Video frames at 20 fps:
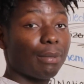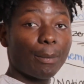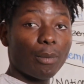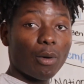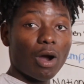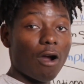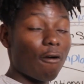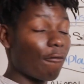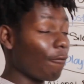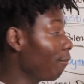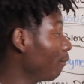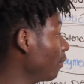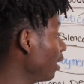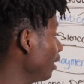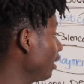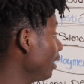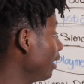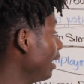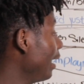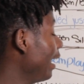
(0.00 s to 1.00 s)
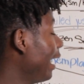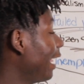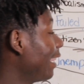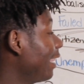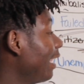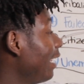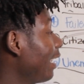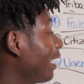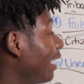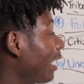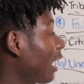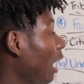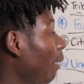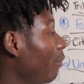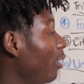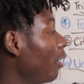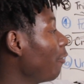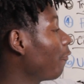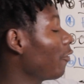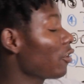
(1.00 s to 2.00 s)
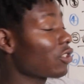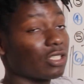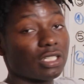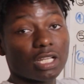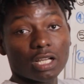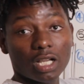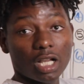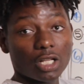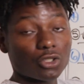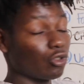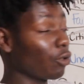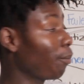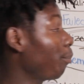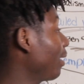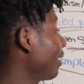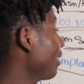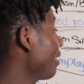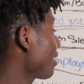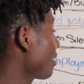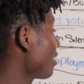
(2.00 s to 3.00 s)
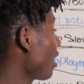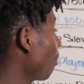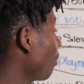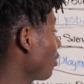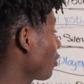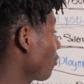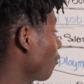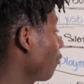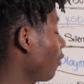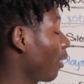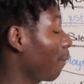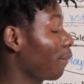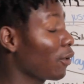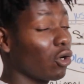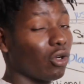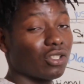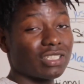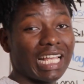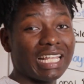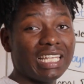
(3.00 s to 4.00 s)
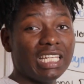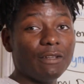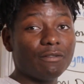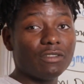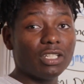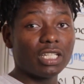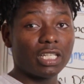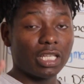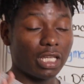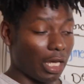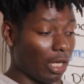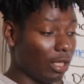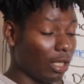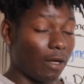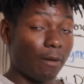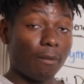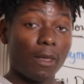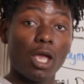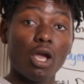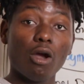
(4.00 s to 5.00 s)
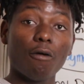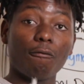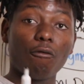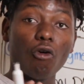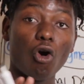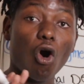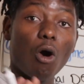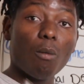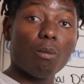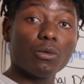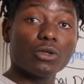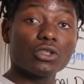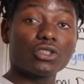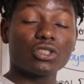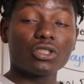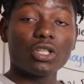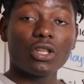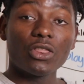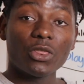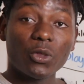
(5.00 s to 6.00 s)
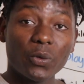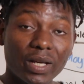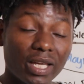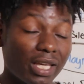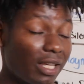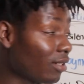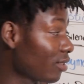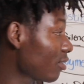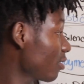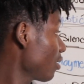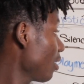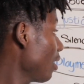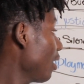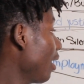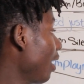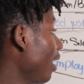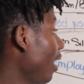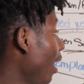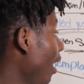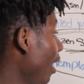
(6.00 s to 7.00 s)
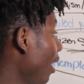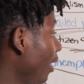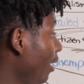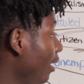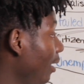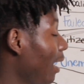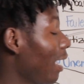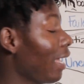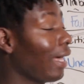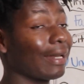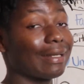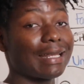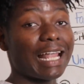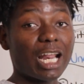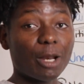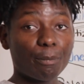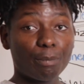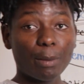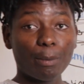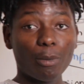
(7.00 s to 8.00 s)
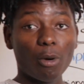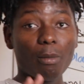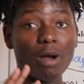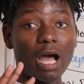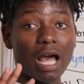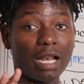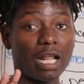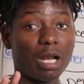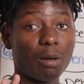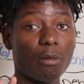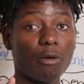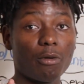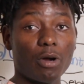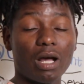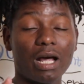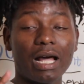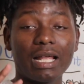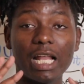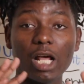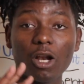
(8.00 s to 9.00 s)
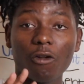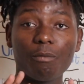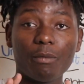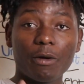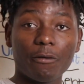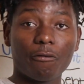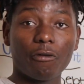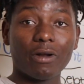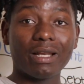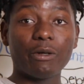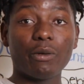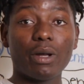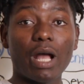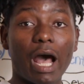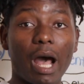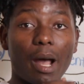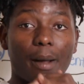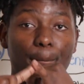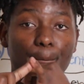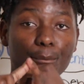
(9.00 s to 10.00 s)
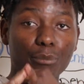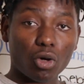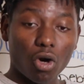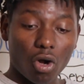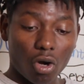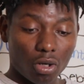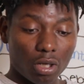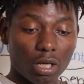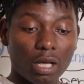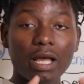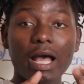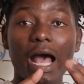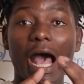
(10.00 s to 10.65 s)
people have money and then they can come and invest in the country. But this number is fake because I lived in Kenya for almost 3 years, and a lot of people, a lot of my friends, they were broke,